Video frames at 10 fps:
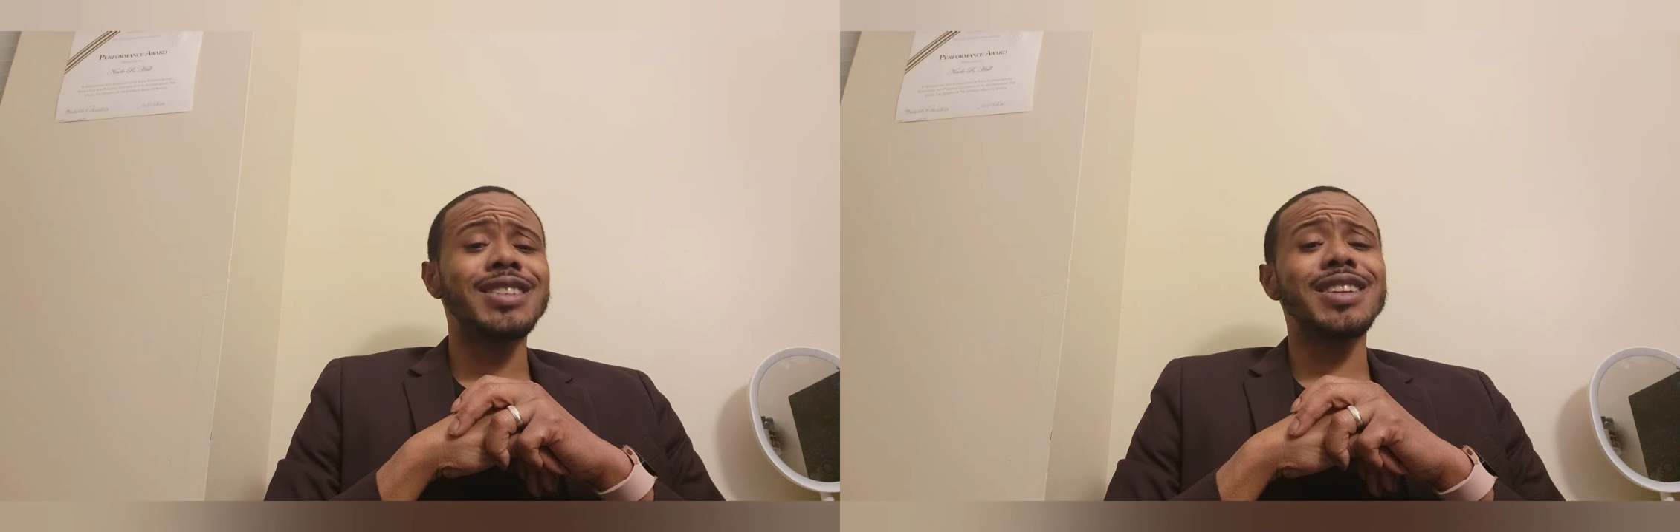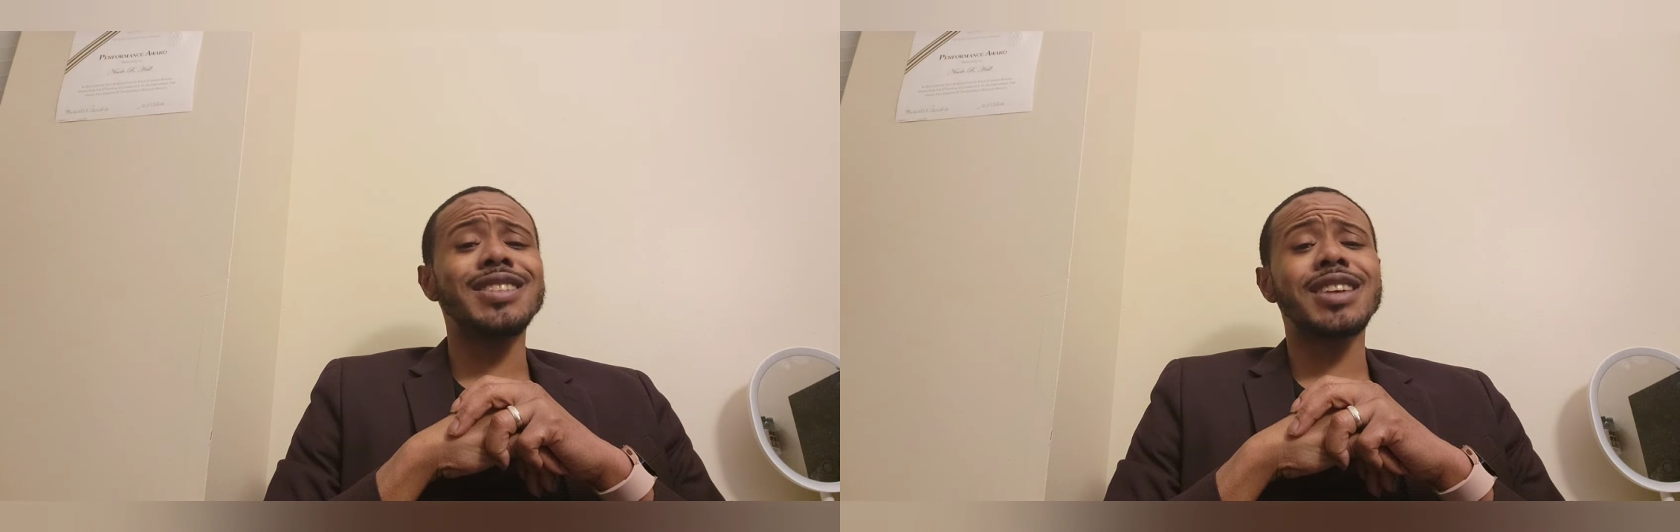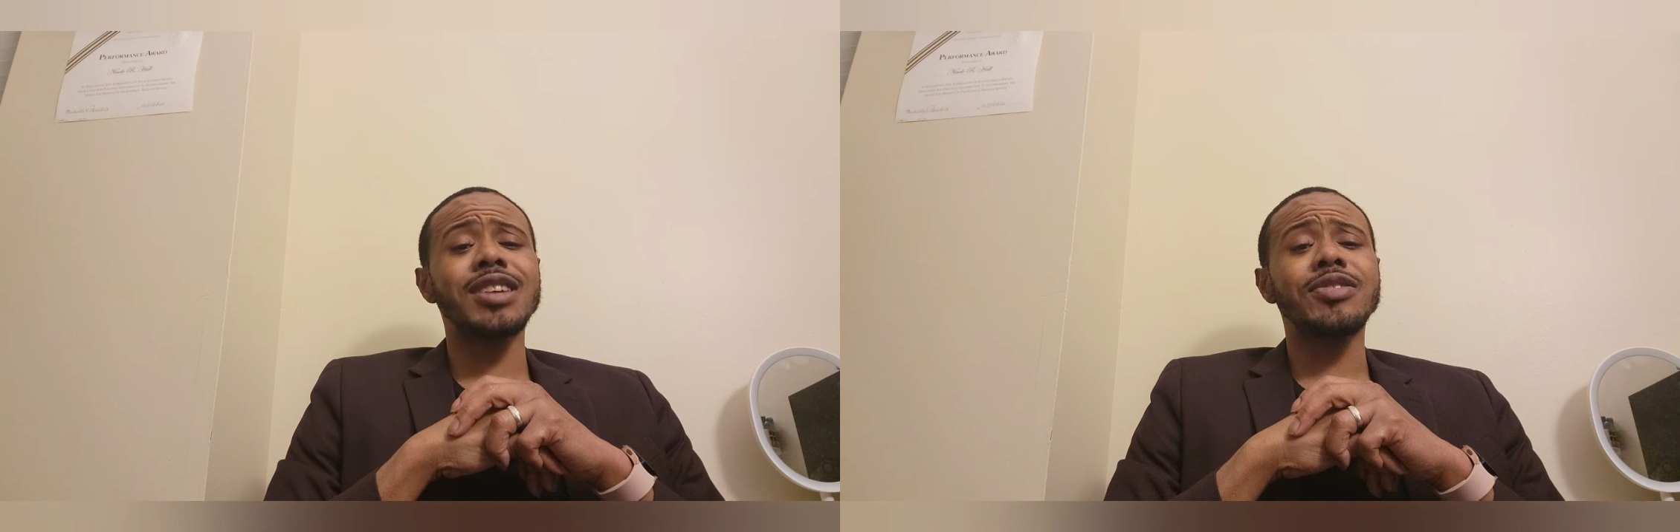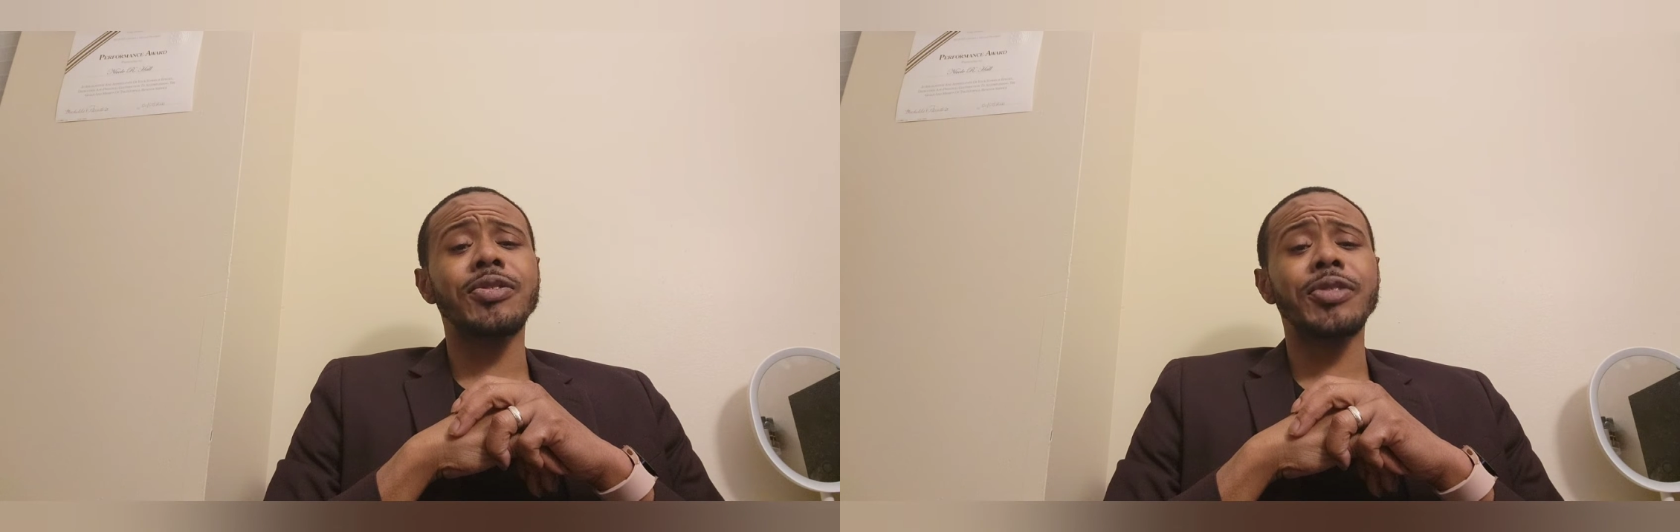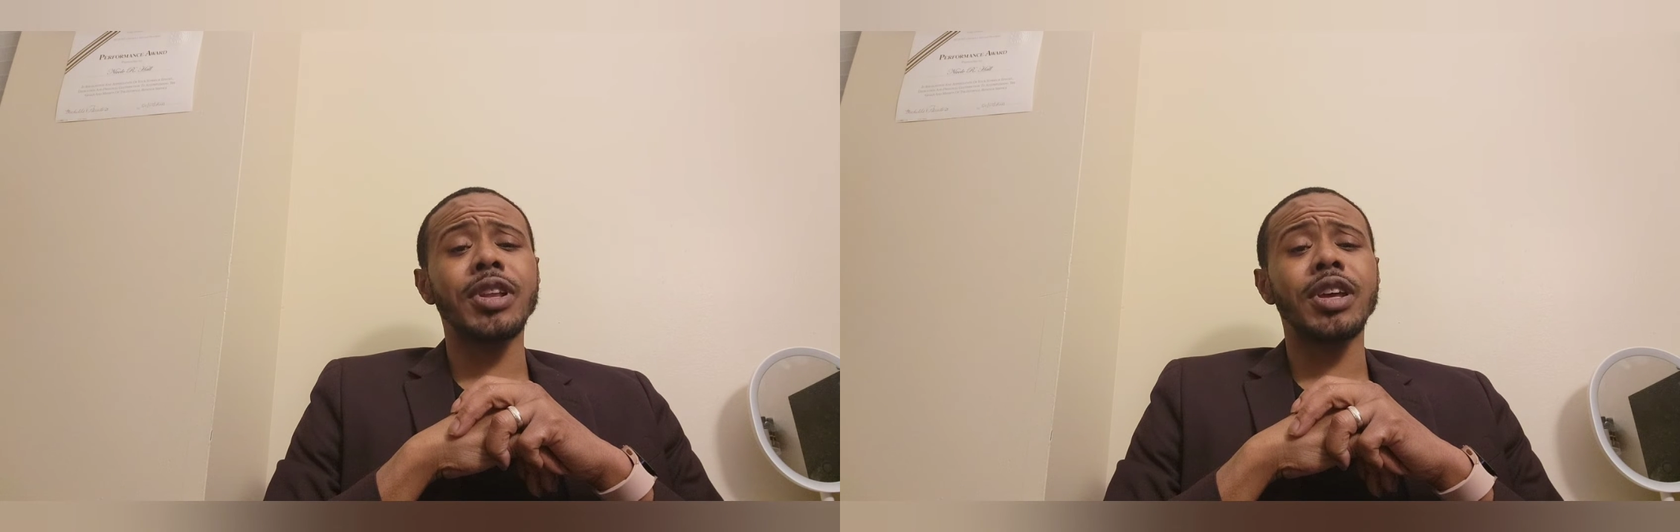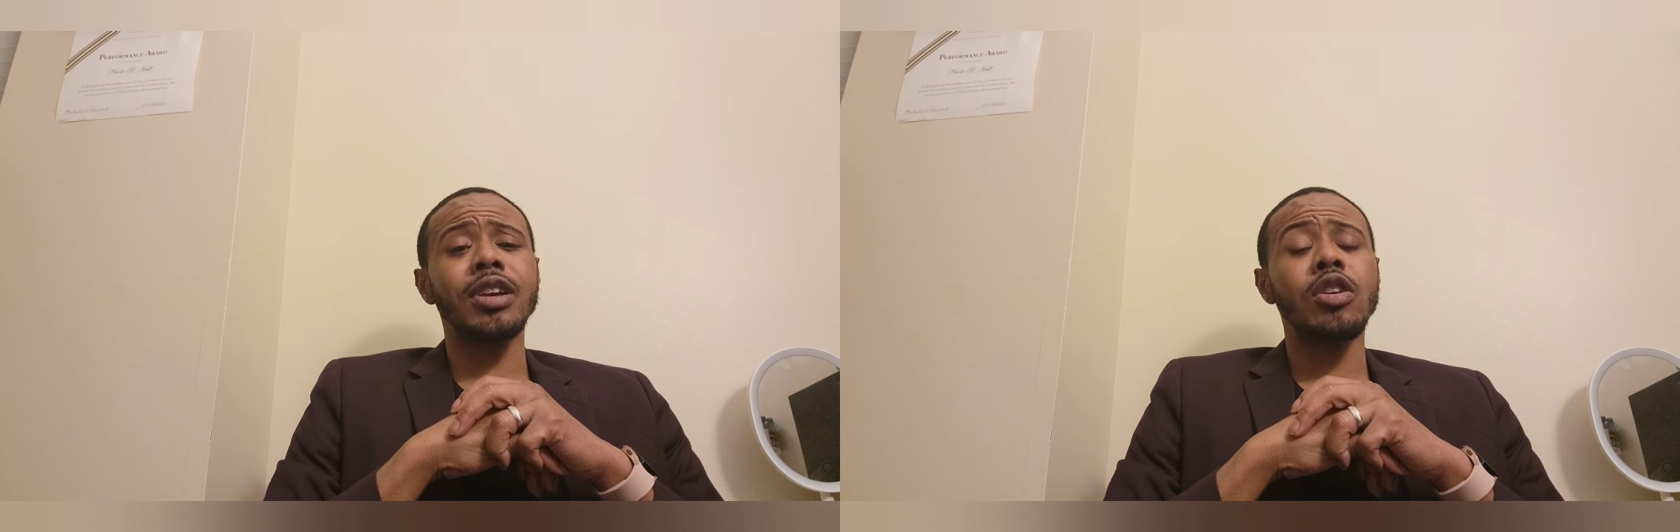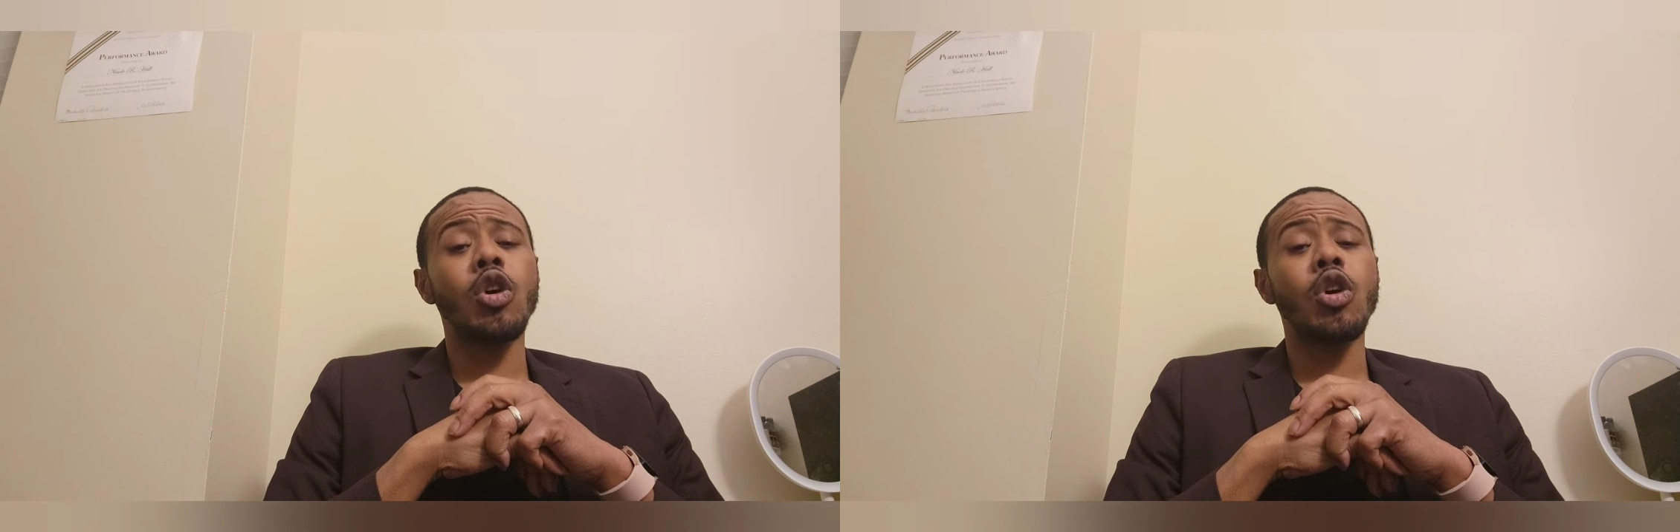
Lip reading: to discuss fulfilling